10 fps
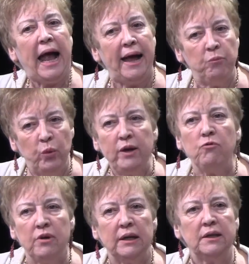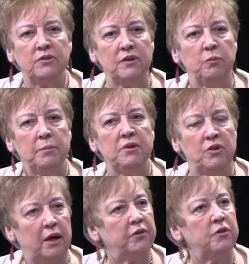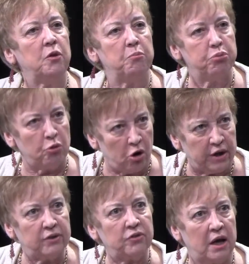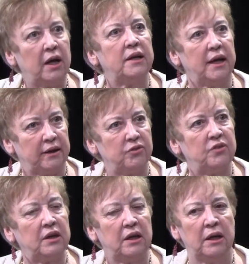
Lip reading: And we really see women's health in the broadest context.